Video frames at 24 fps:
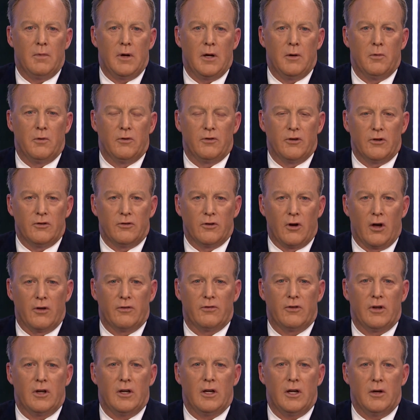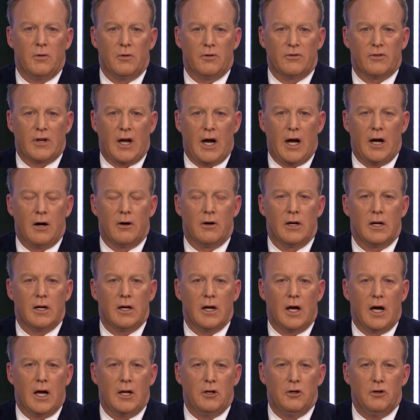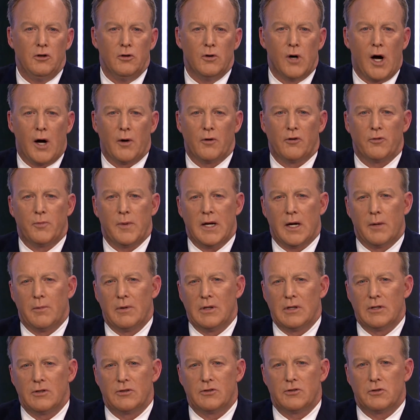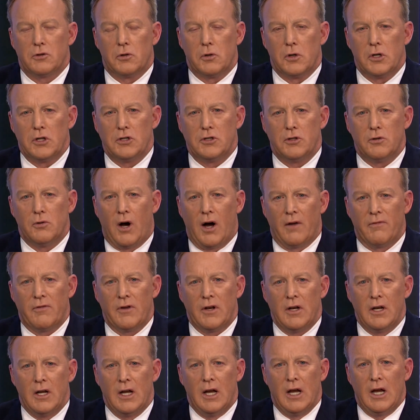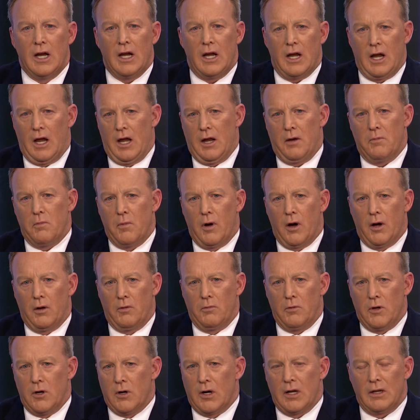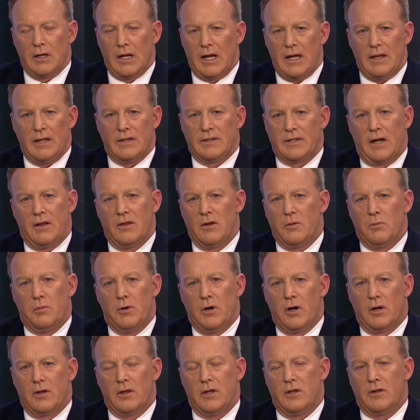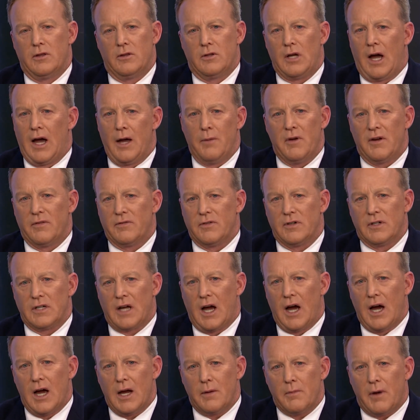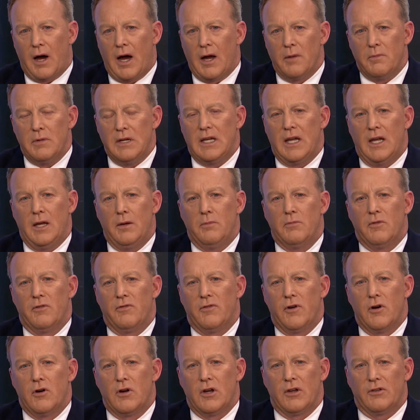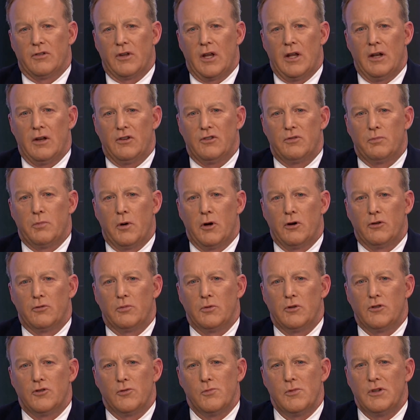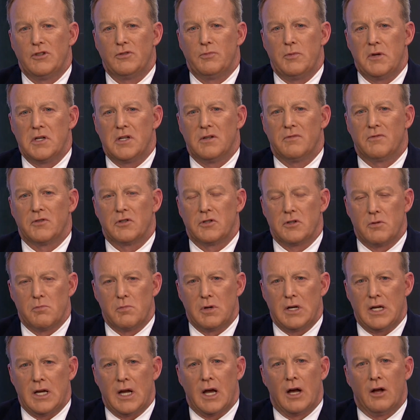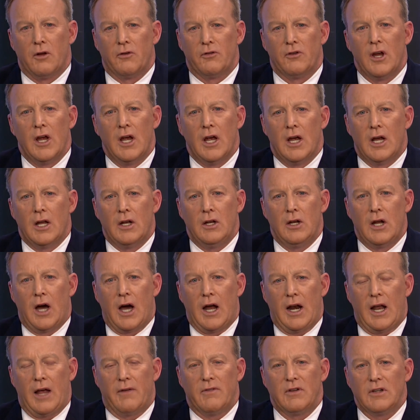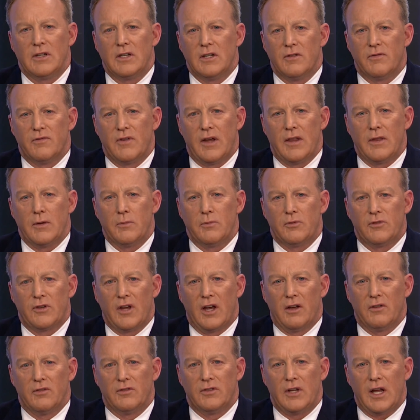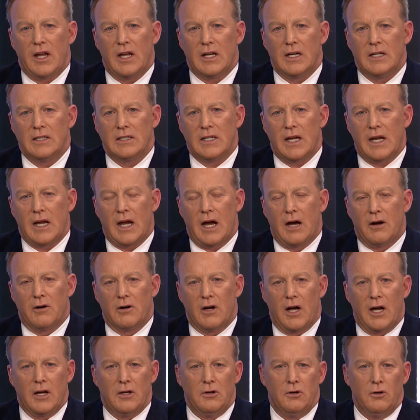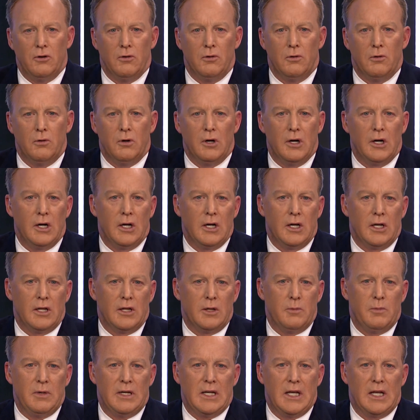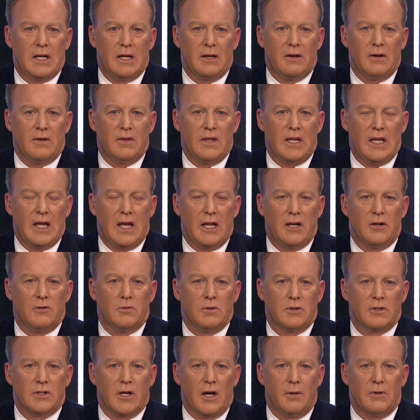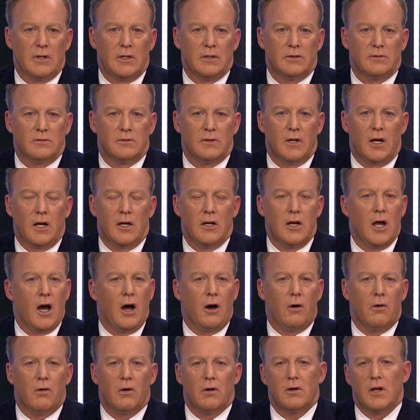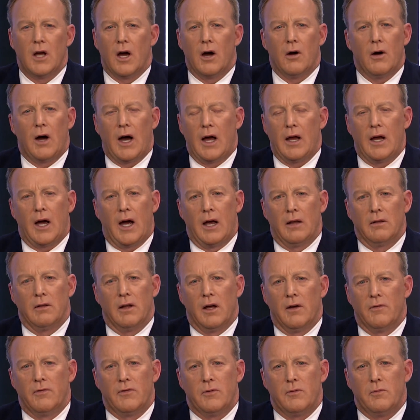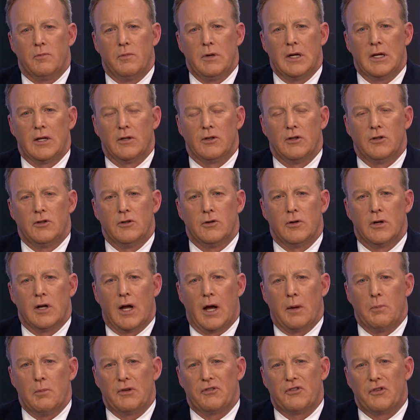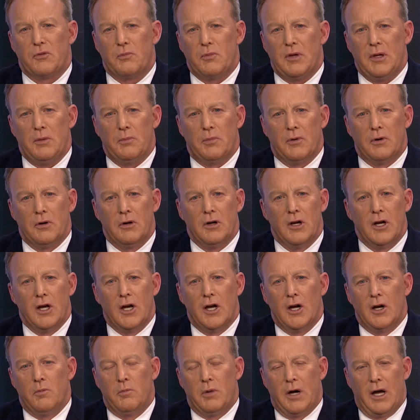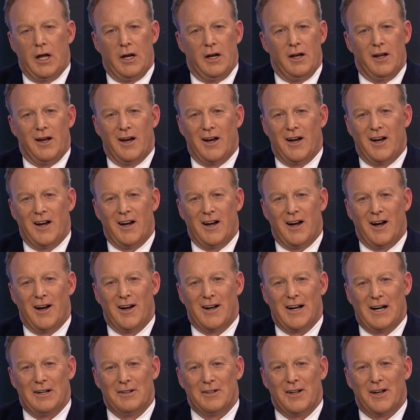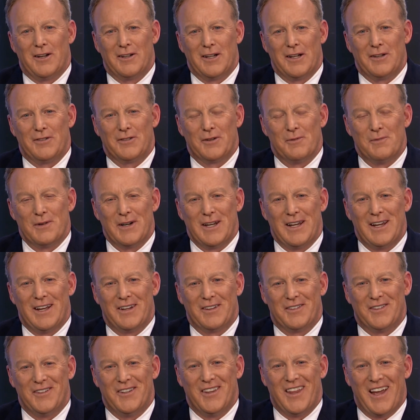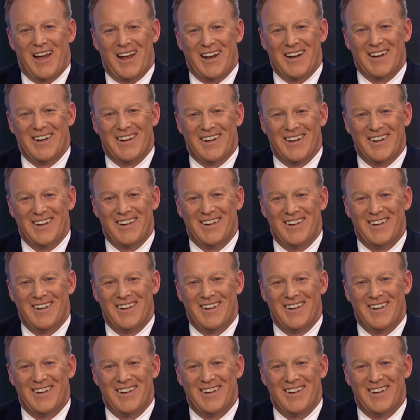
It was exhausting. It was tiring. I knew I was becoming the story too often. And, I lay this out in the book, that time after time, I became the focus. And a spokesman should be speaking for somebody else, not having to defend themselves day in and day out. Would you go back? the beginning of the end was coming? No. I loved being able to do it. I missed the people, but I'll let somebody else do that.